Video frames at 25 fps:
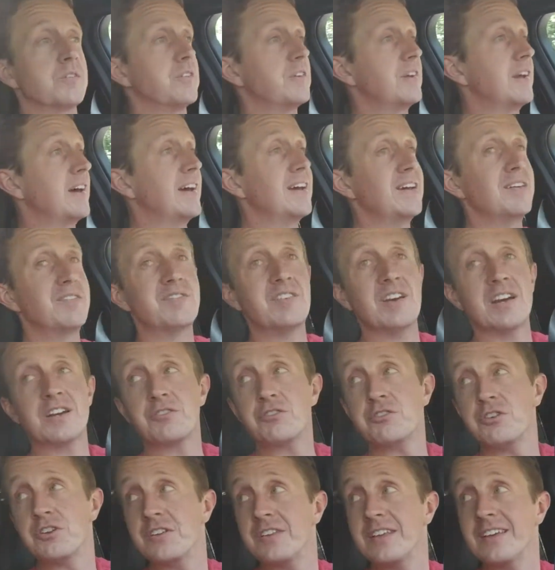and I
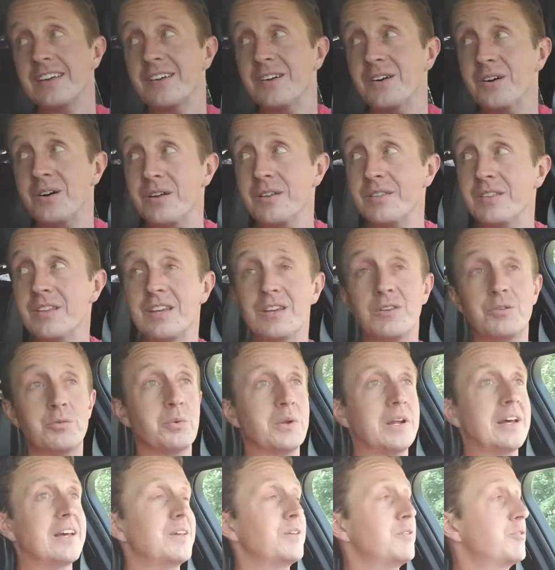affectionately called these
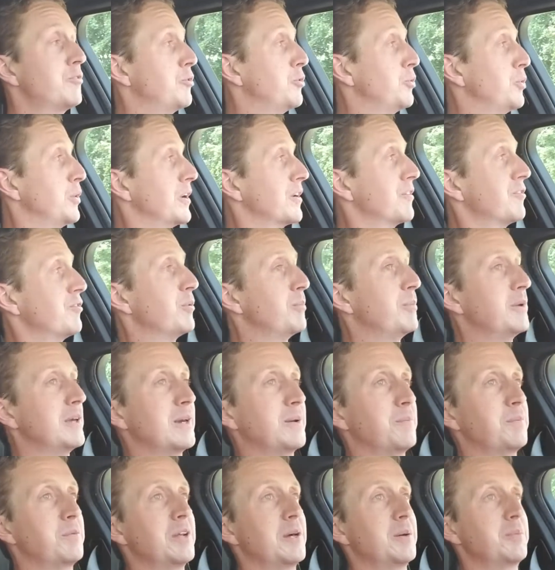when I used to work for
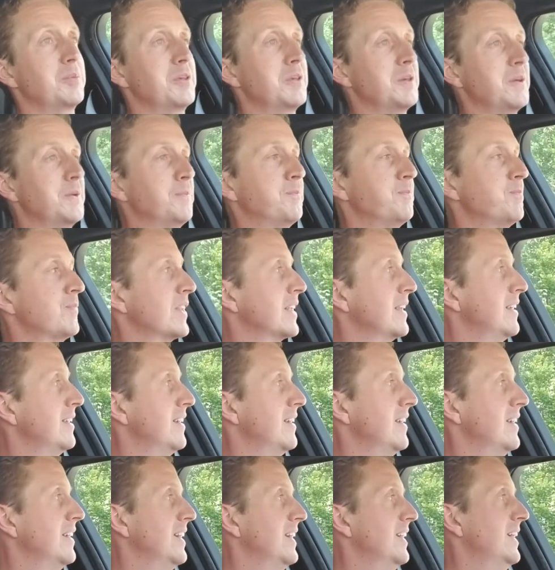BMW.
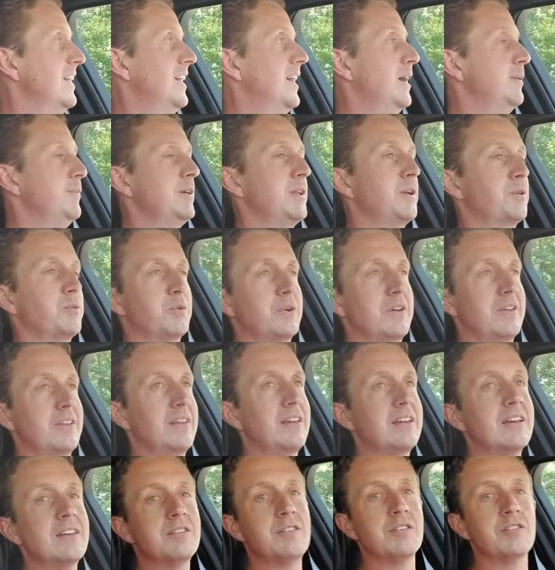I mean, it
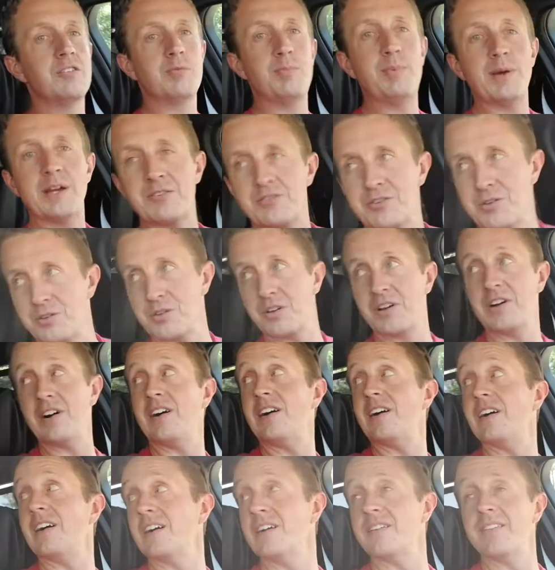really is a special
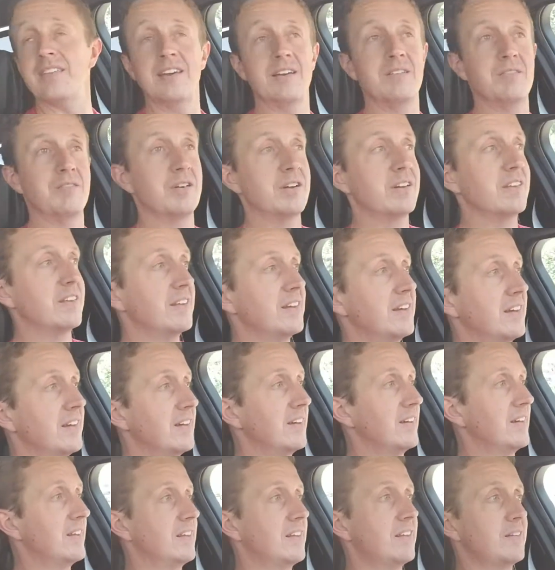car. They
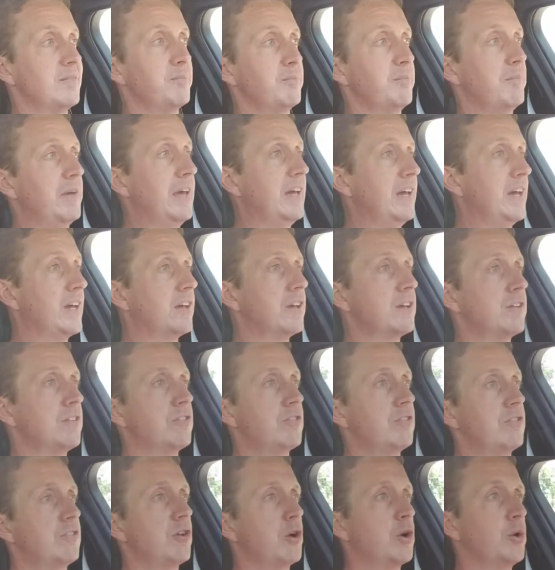really make
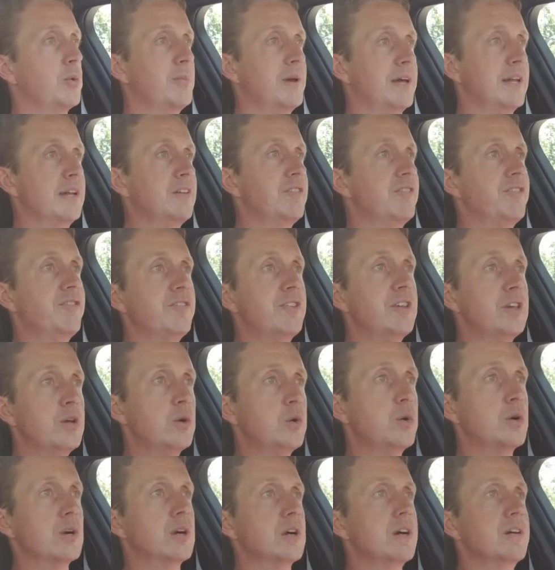so many
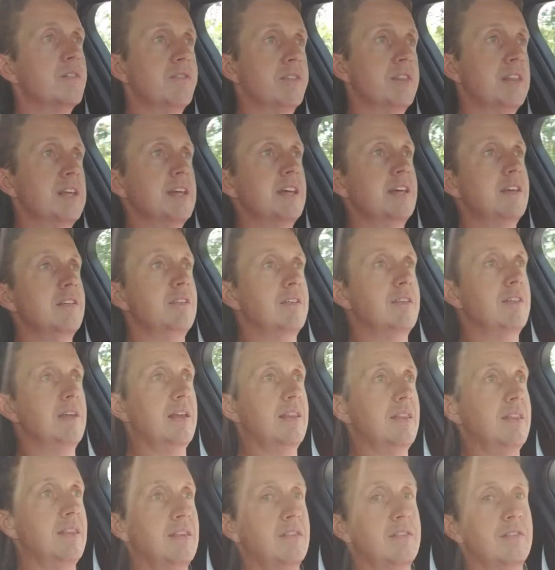fewer of these
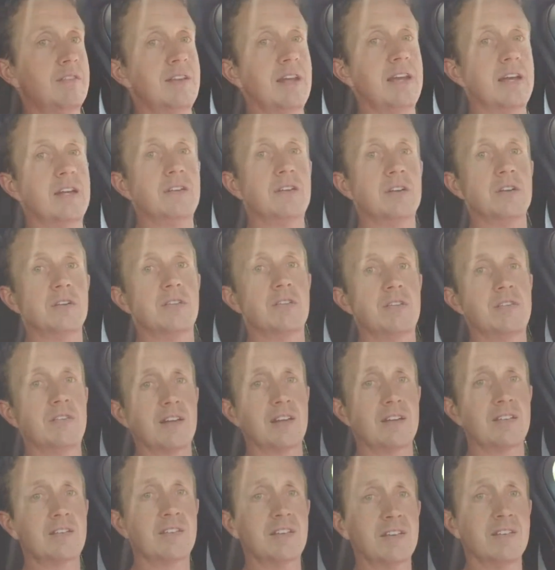than the standard
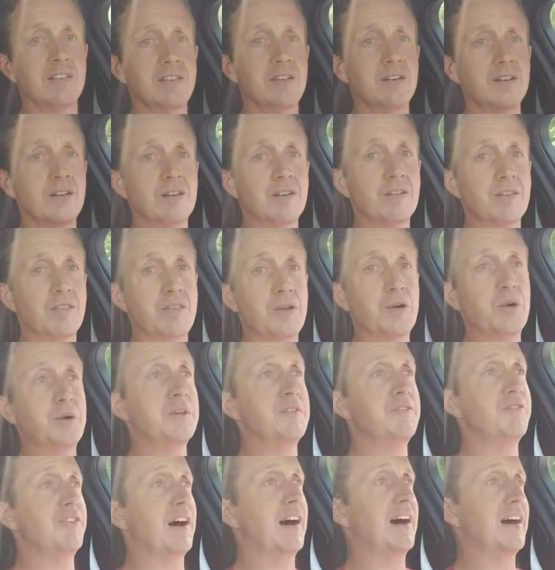6-cylinder
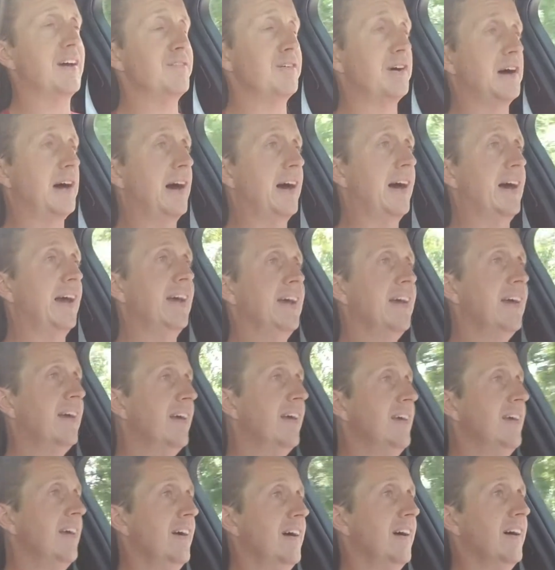35i.
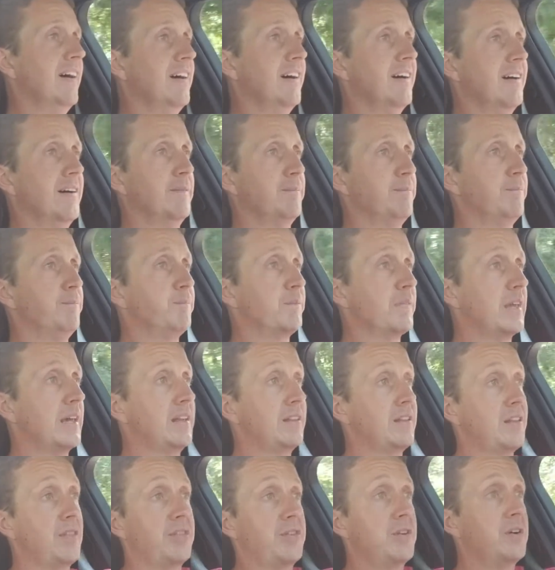
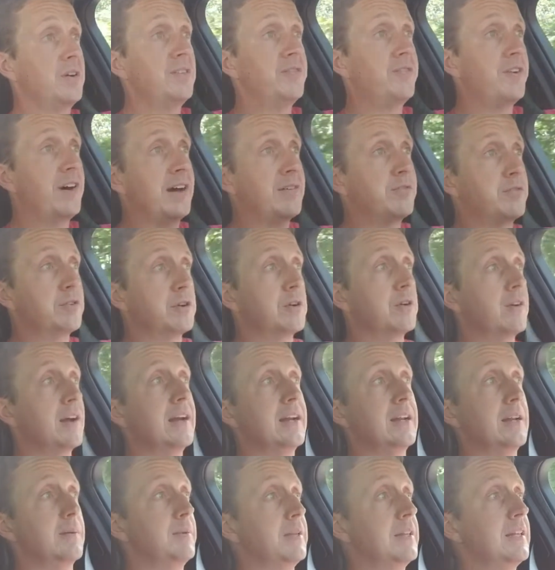And the 35s are
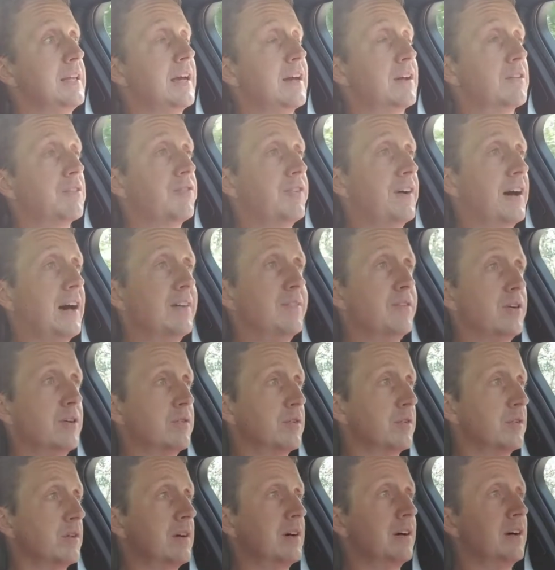great. I mean, the X5
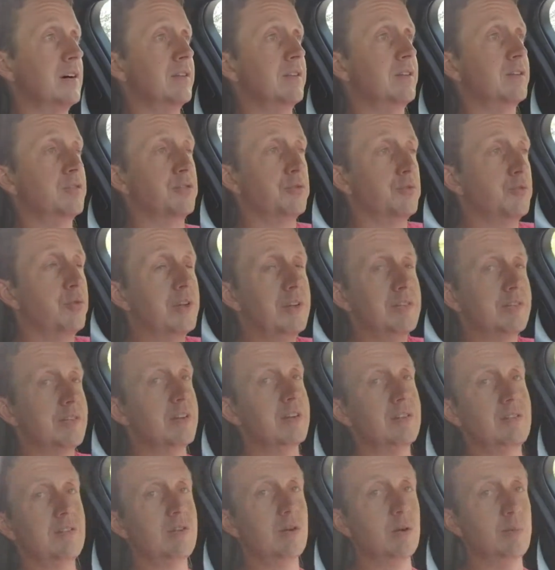overall, there's a reason
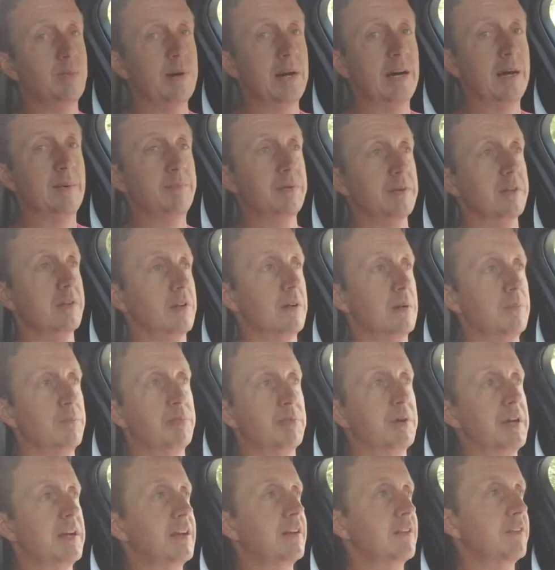it's so popular. It
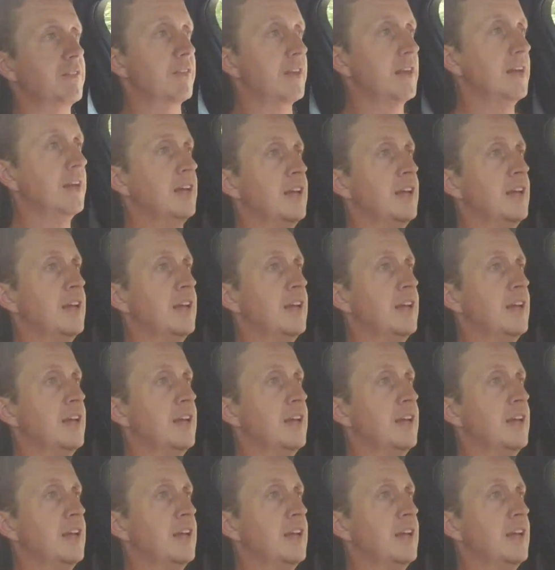brings